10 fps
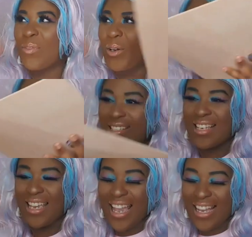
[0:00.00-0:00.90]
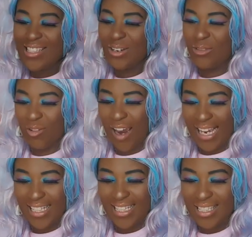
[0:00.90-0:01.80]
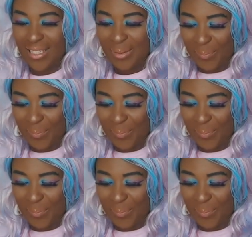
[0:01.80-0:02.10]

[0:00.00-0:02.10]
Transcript: The quality is great.